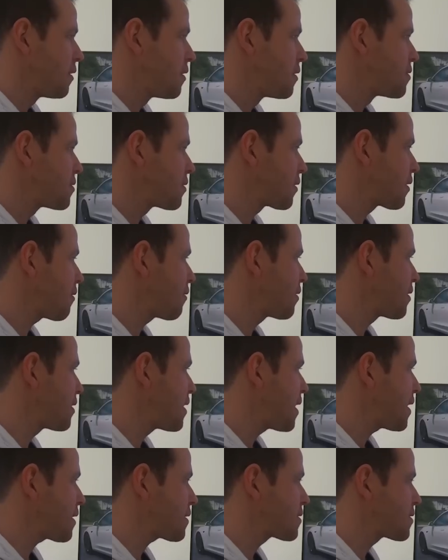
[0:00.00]
So going to
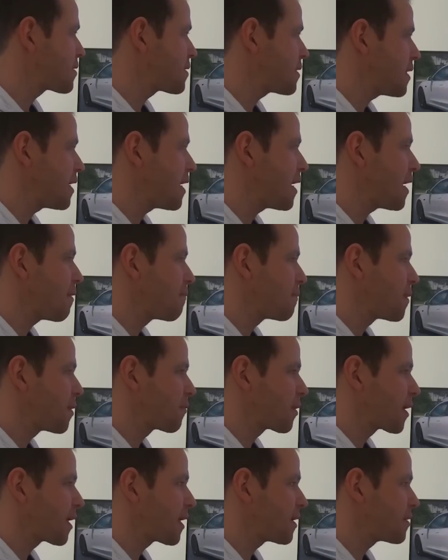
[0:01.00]
next, then
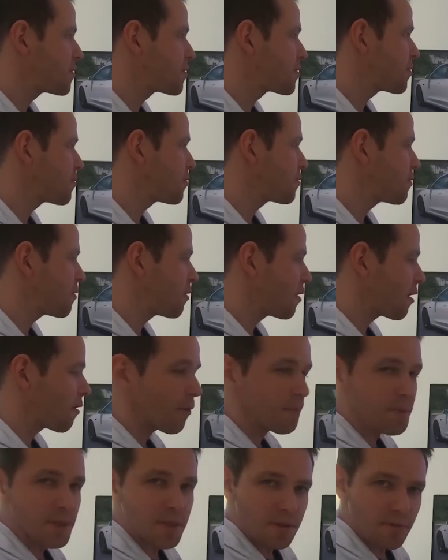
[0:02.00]
we get into our
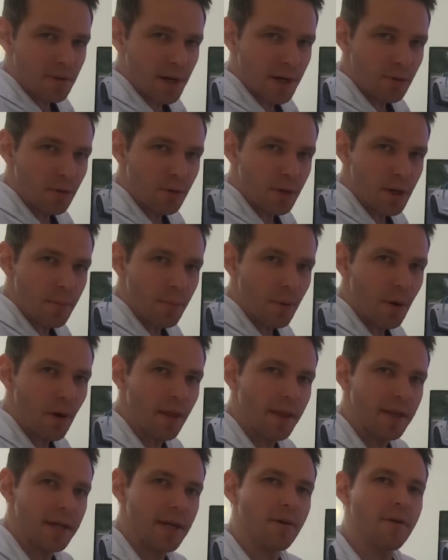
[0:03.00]
options around
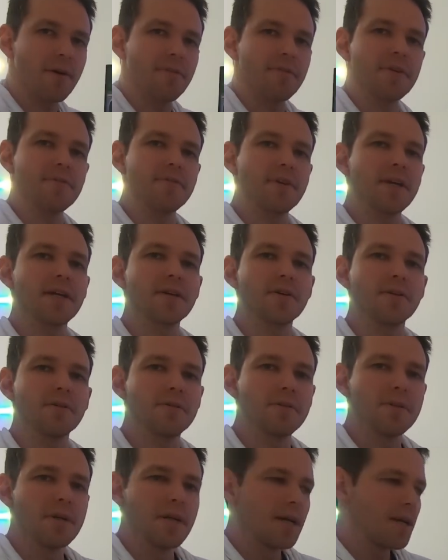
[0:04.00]
Autopilot. Now, every
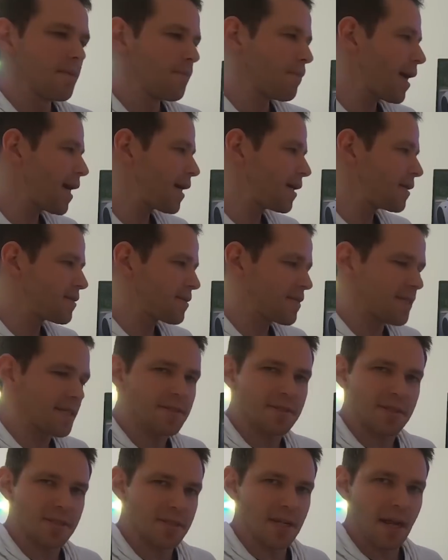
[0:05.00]
vehicle made
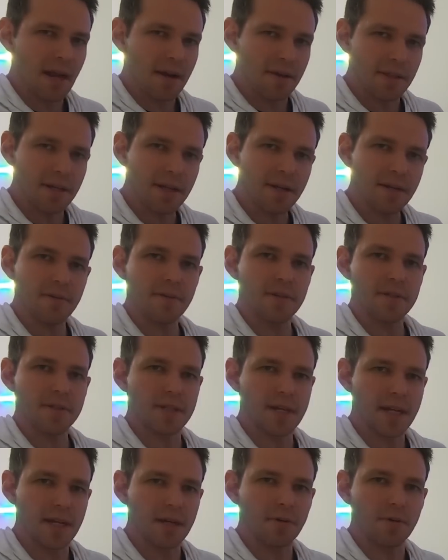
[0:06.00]
since the start of the year is
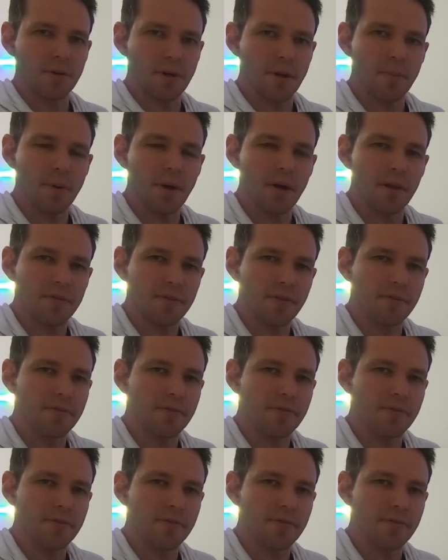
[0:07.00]
getting Autopilot for